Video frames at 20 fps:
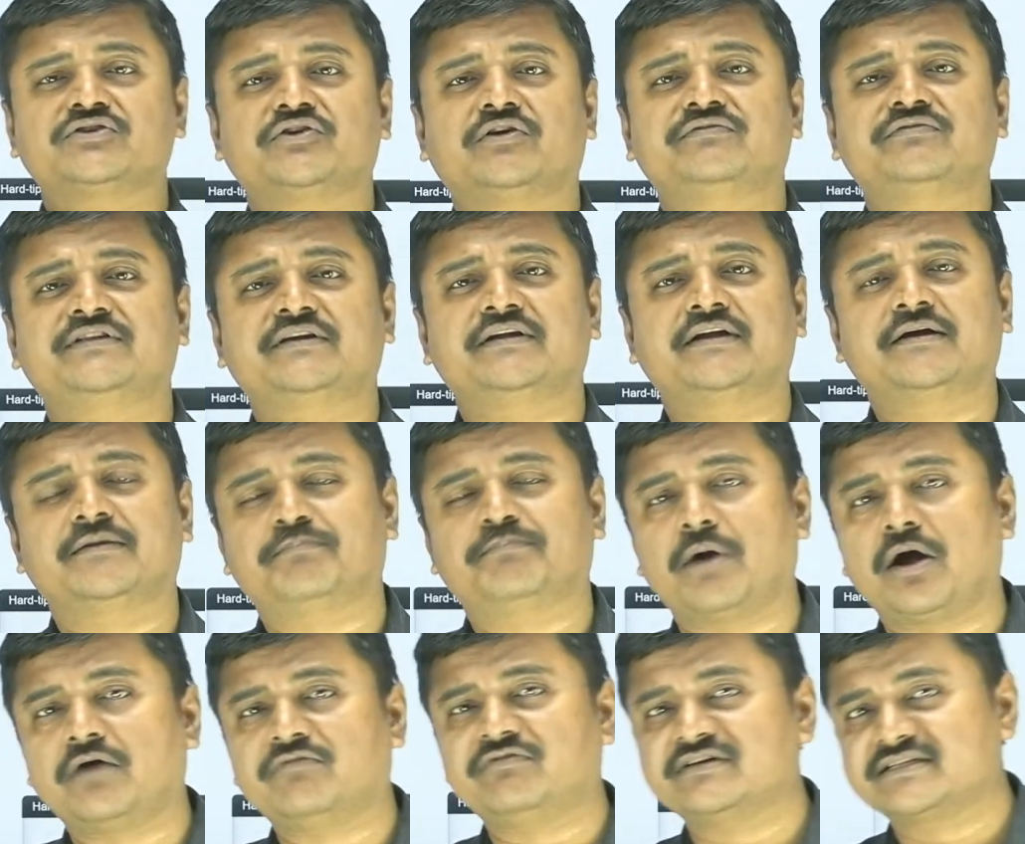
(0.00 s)
of the
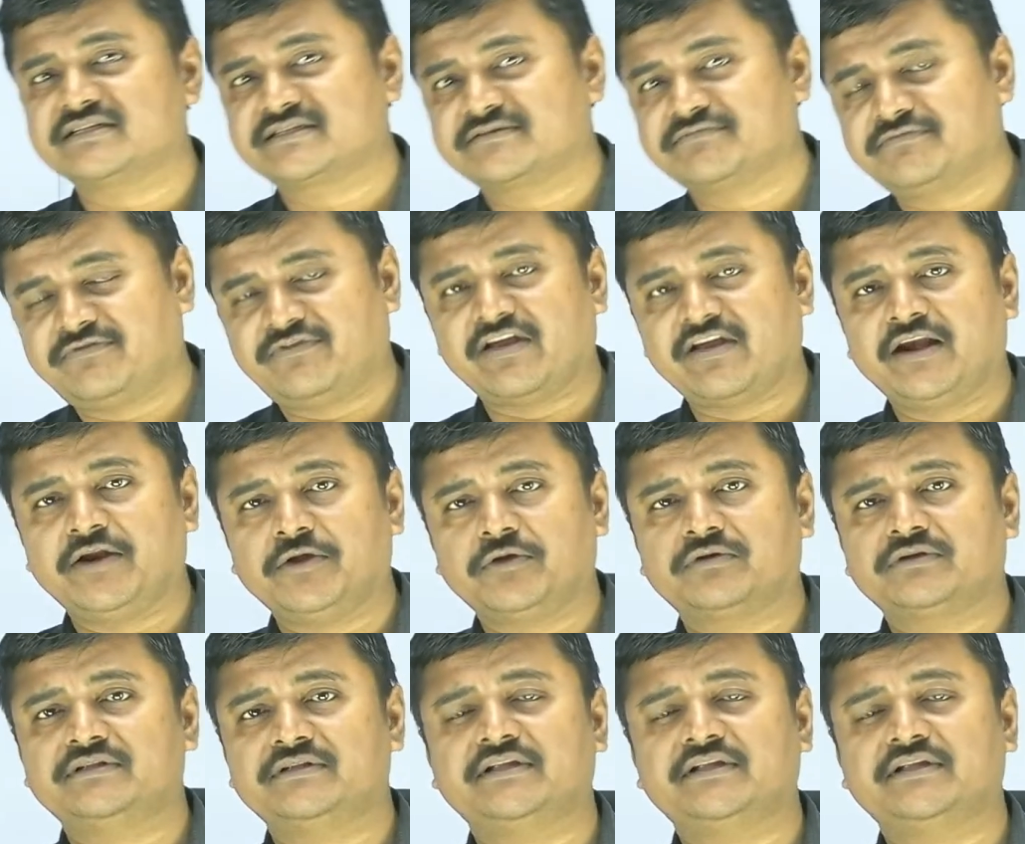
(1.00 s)
powers failure,